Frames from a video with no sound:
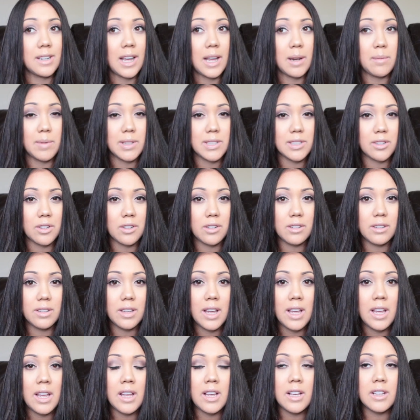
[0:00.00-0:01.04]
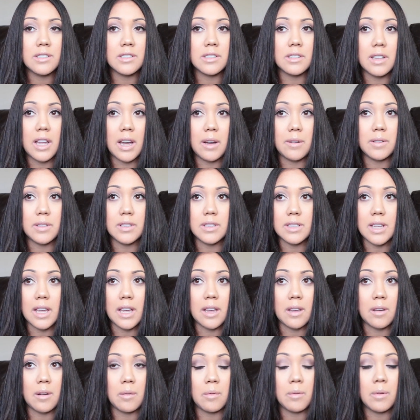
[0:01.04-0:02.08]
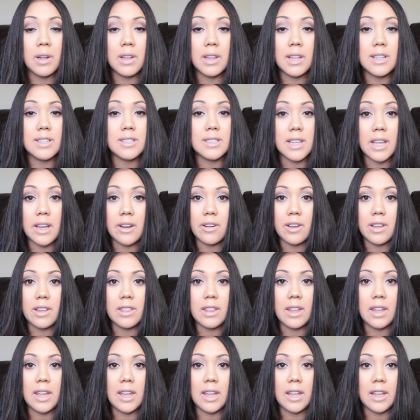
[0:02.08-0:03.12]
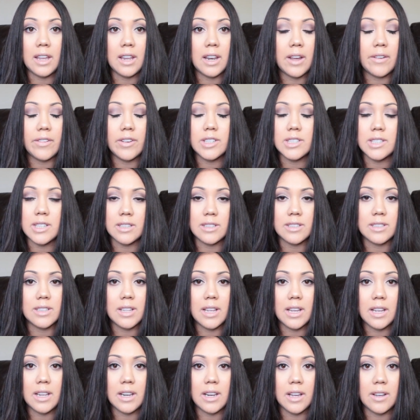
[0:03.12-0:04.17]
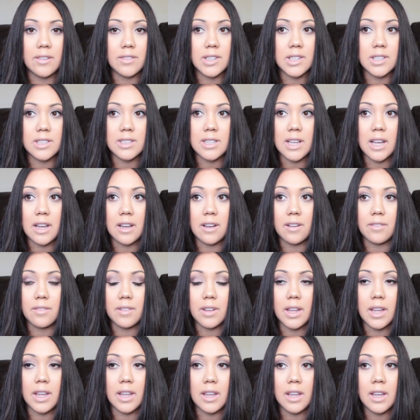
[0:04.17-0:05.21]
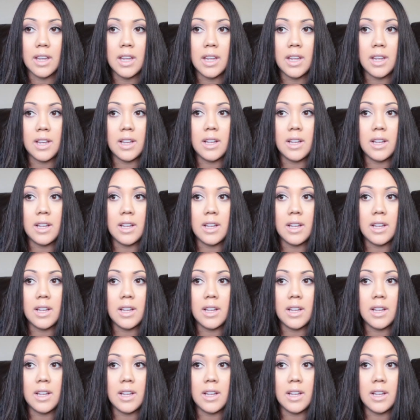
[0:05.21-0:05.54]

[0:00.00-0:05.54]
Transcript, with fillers: nine months old so that was like a really scary thing and ever since then I just have like